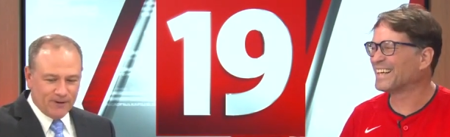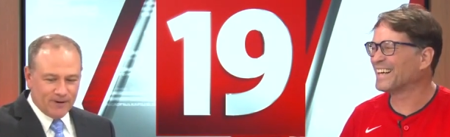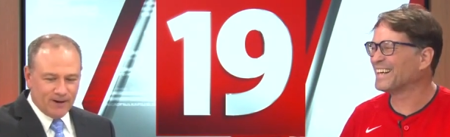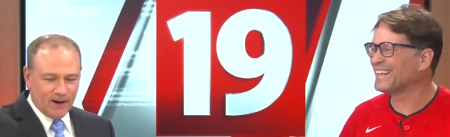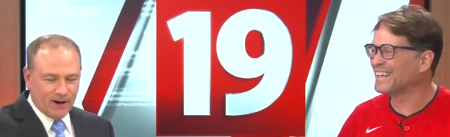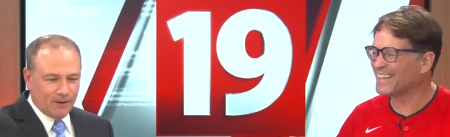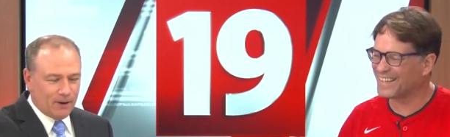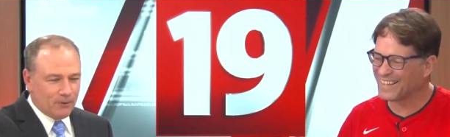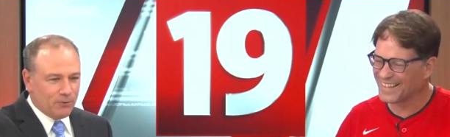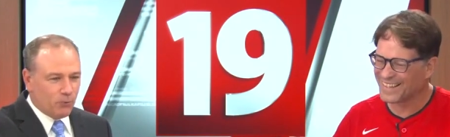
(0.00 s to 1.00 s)
Speaker 1: Uh,
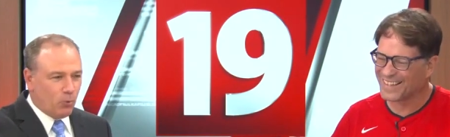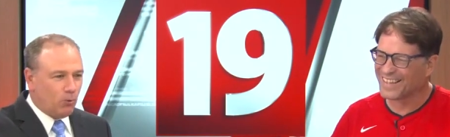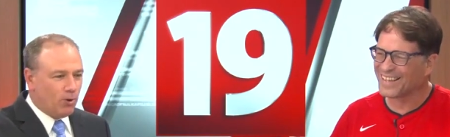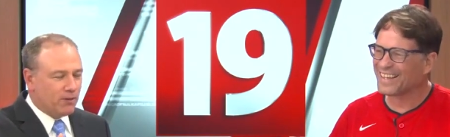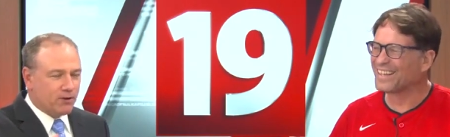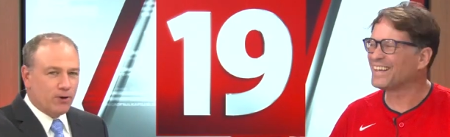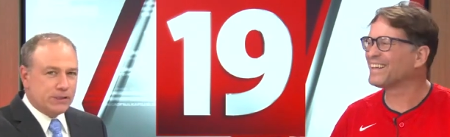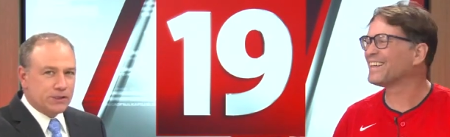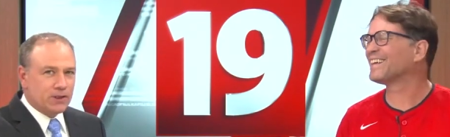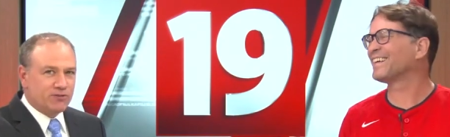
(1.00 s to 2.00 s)
uh, the, one of the
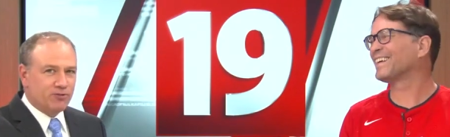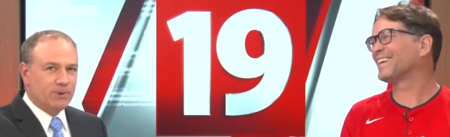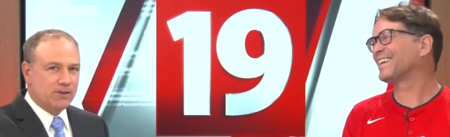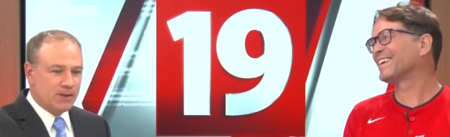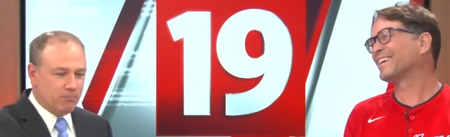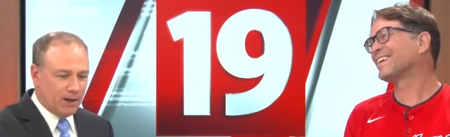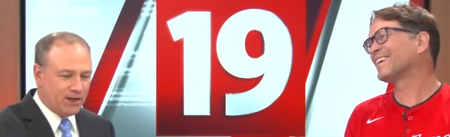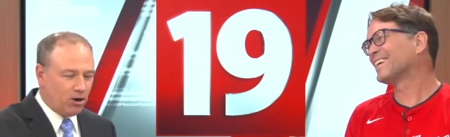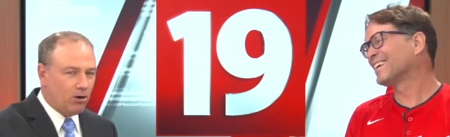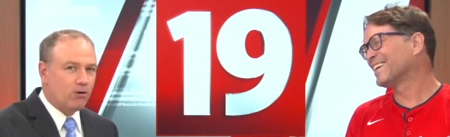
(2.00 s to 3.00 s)
crazy things for me is that Mike
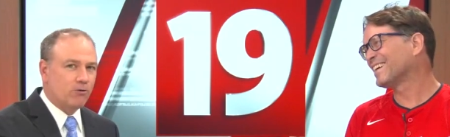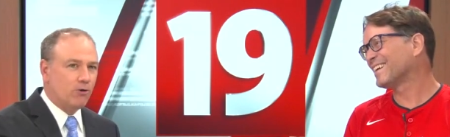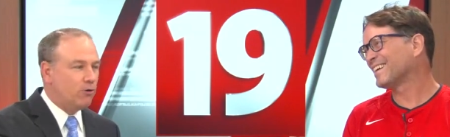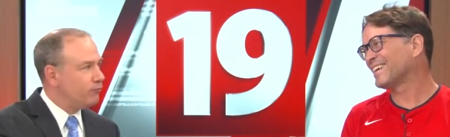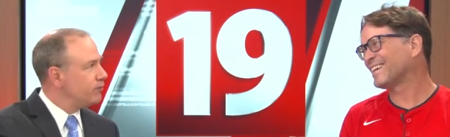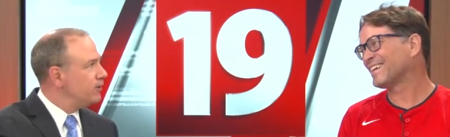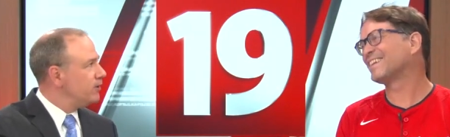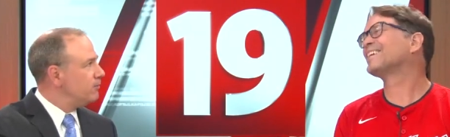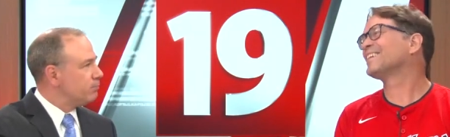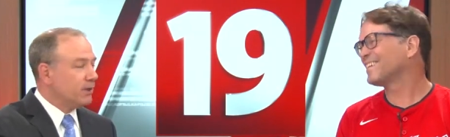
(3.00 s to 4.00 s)
Hargrove
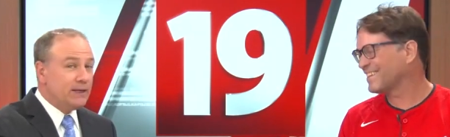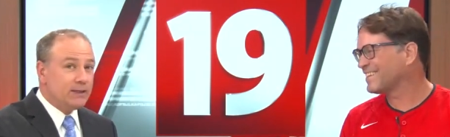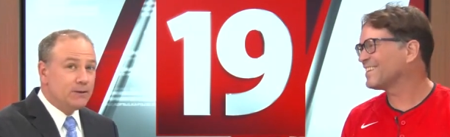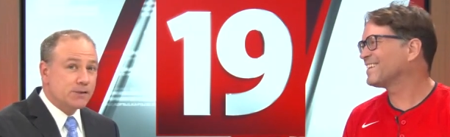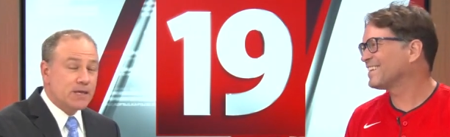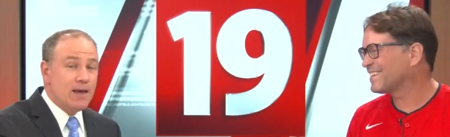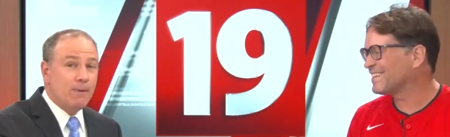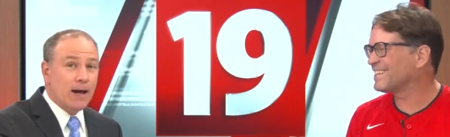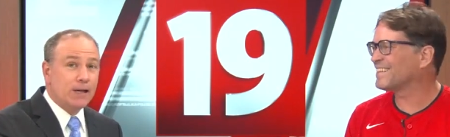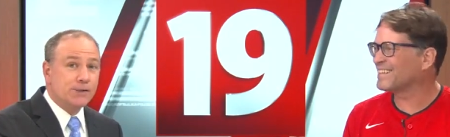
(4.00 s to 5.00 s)
played in this game
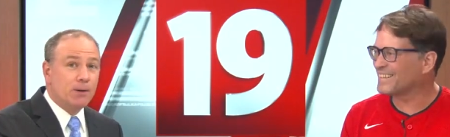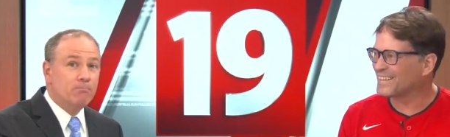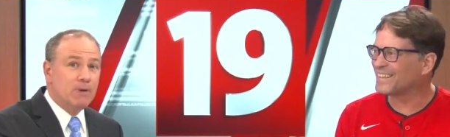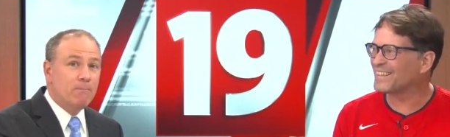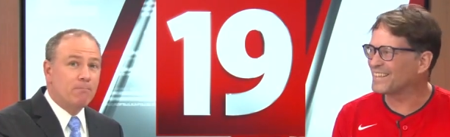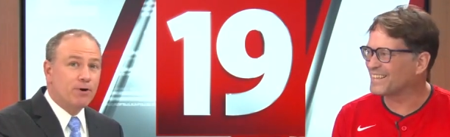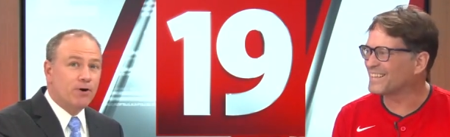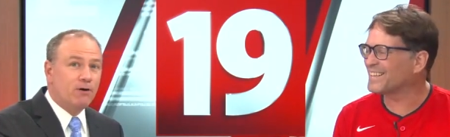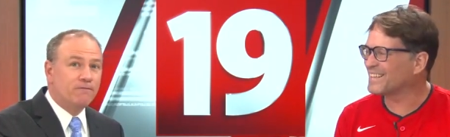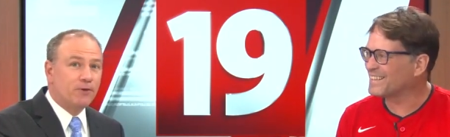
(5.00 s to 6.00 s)
as a member
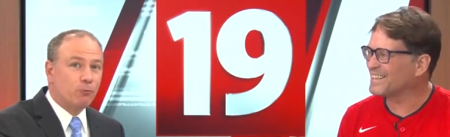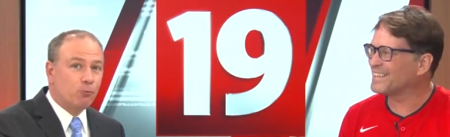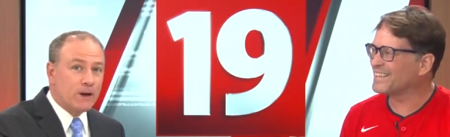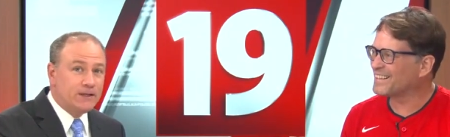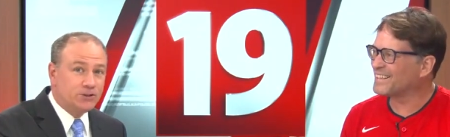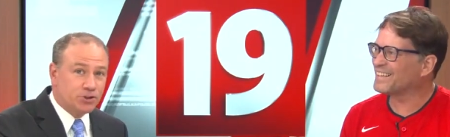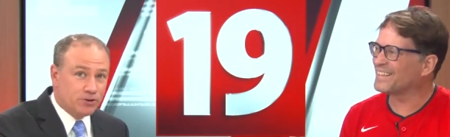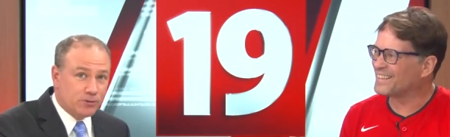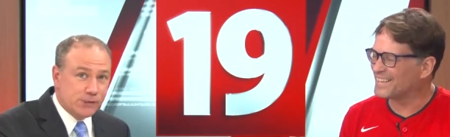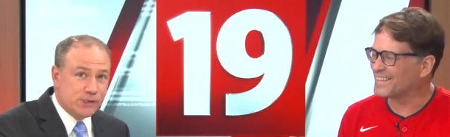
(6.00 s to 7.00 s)
of the
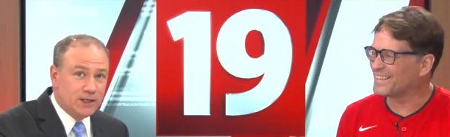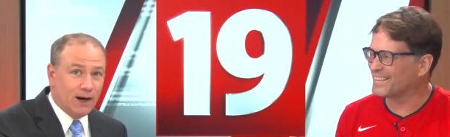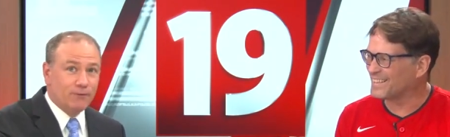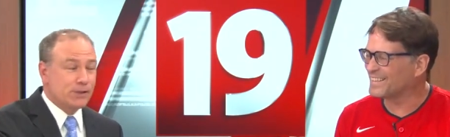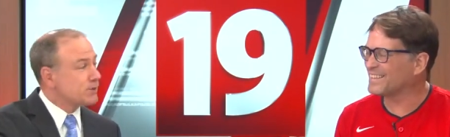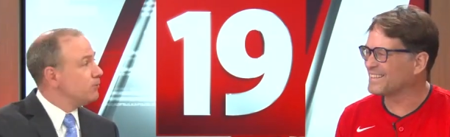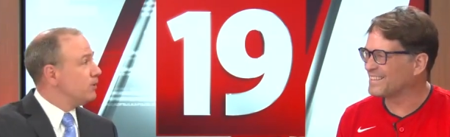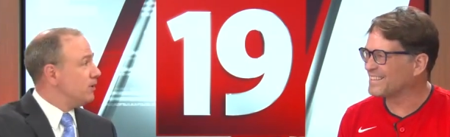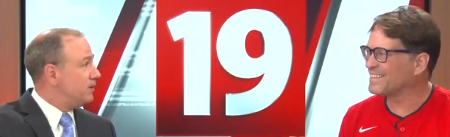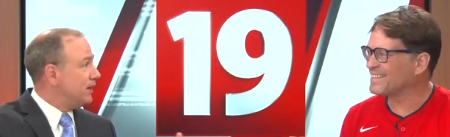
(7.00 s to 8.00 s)
Rangers, and obviously
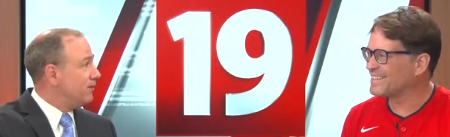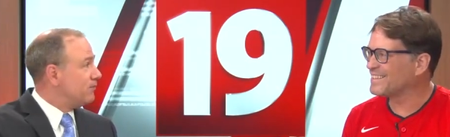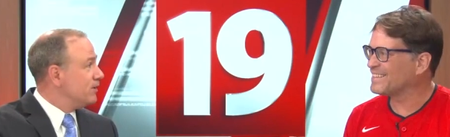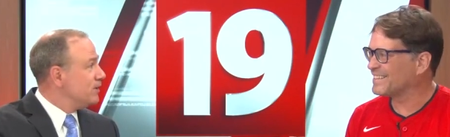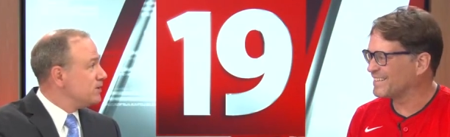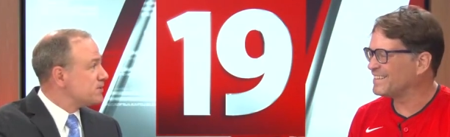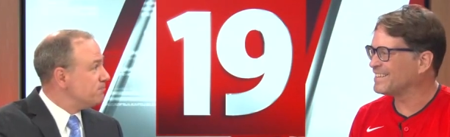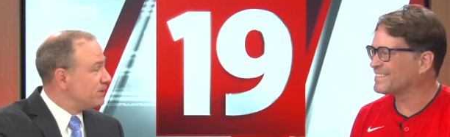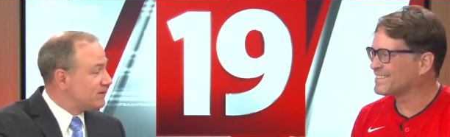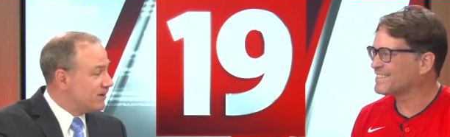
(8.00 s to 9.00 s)
went on to have some
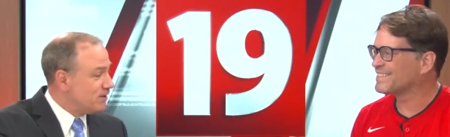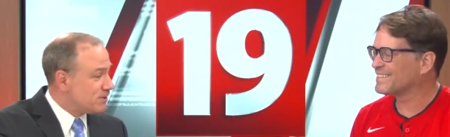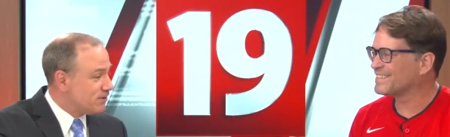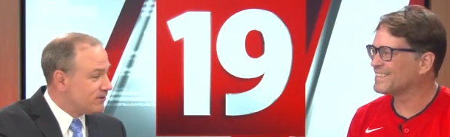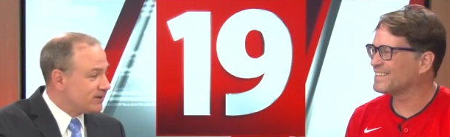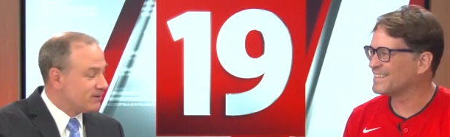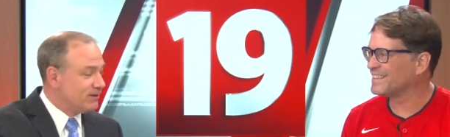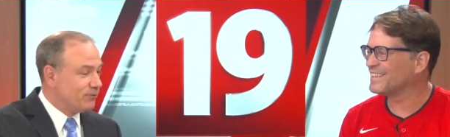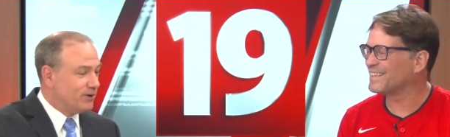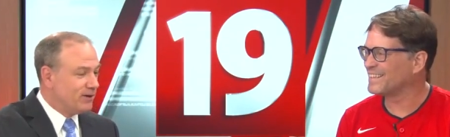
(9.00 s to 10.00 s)
big days here in
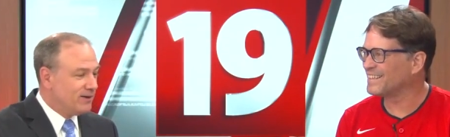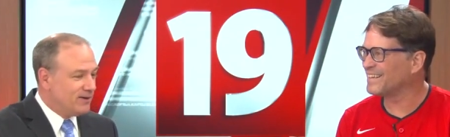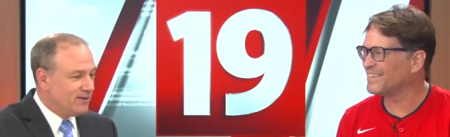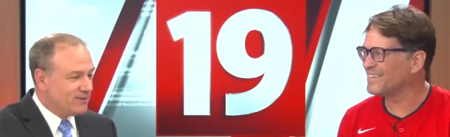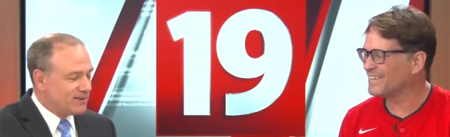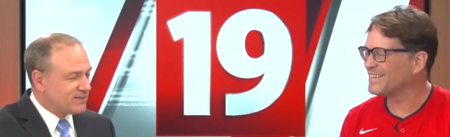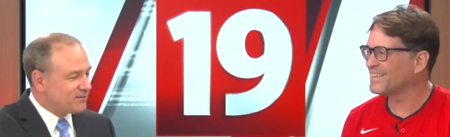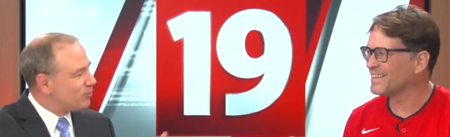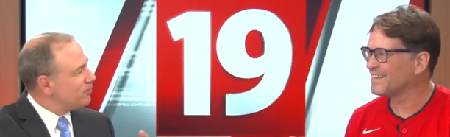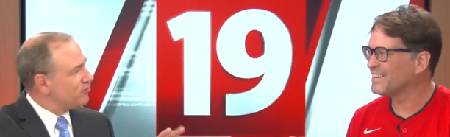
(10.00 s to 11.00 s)
Cleveland. Yeah. That's just
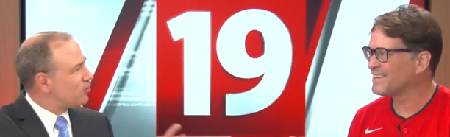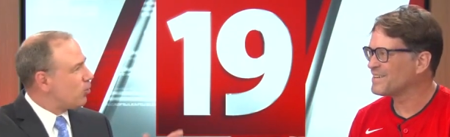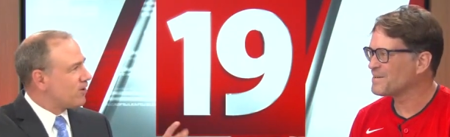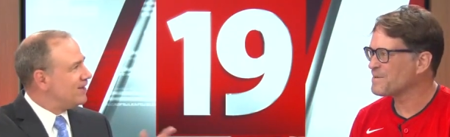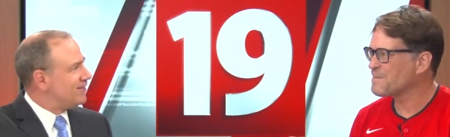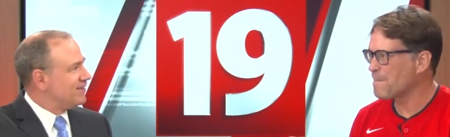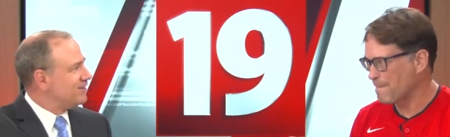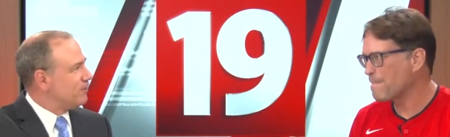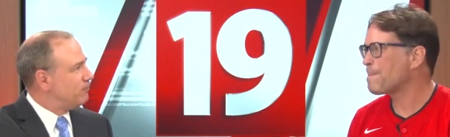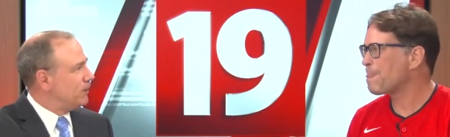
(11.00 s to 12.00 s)
one of those quirky things
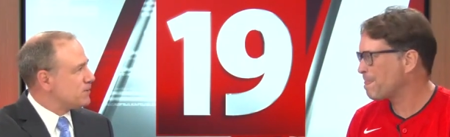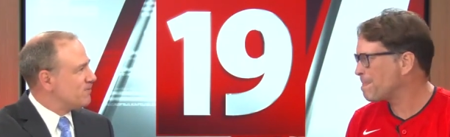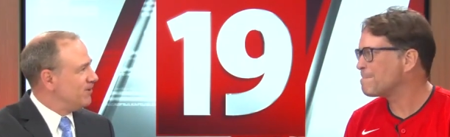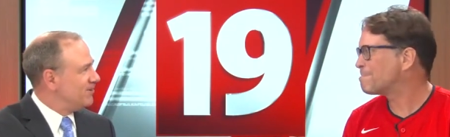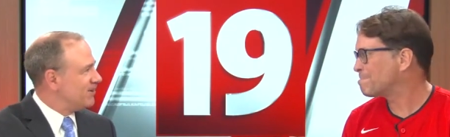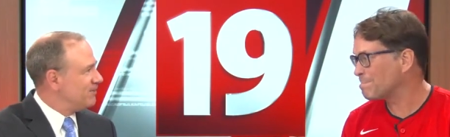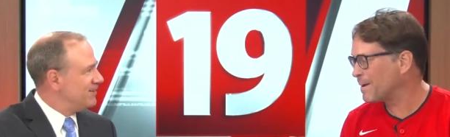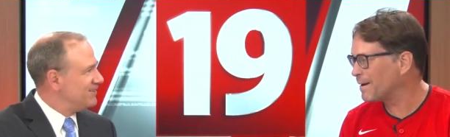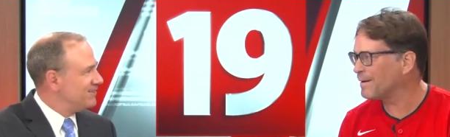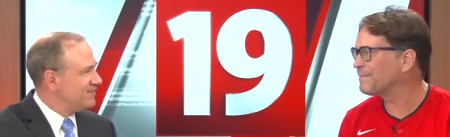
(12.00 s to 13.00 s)
about baseball, you know what I mean?
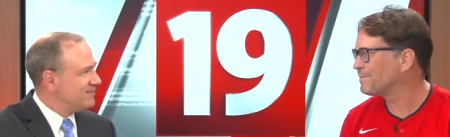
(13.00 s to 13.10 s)
Yeah,